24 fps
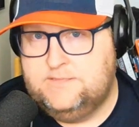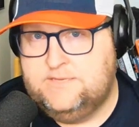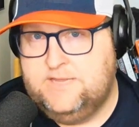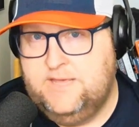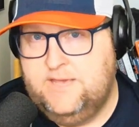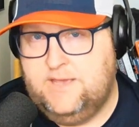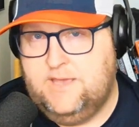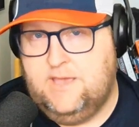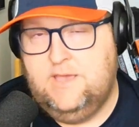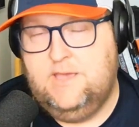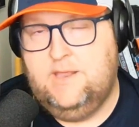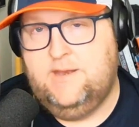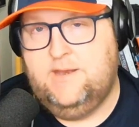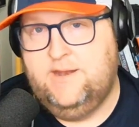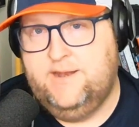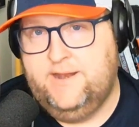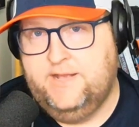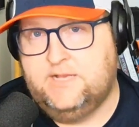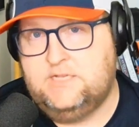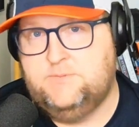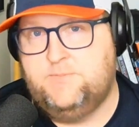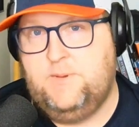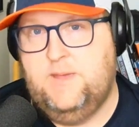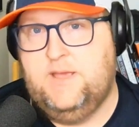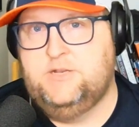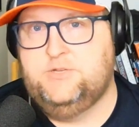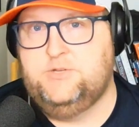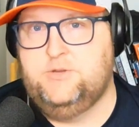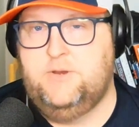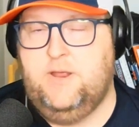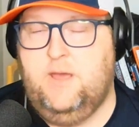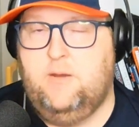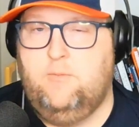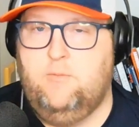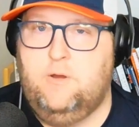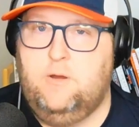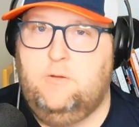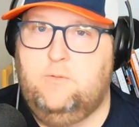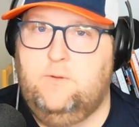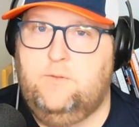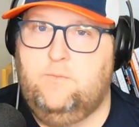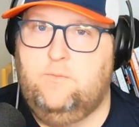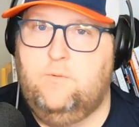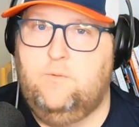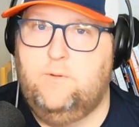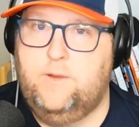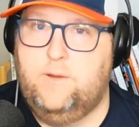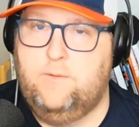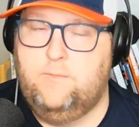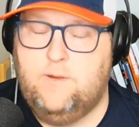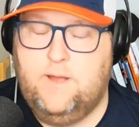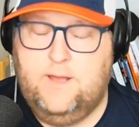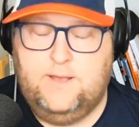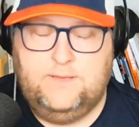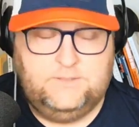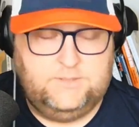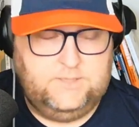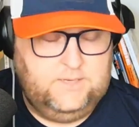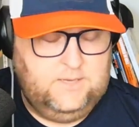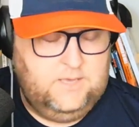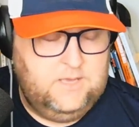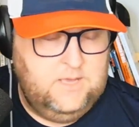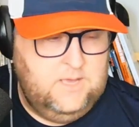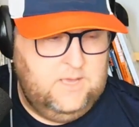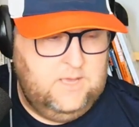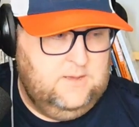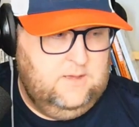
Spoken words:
dig in and expand your network with Warrior Rising.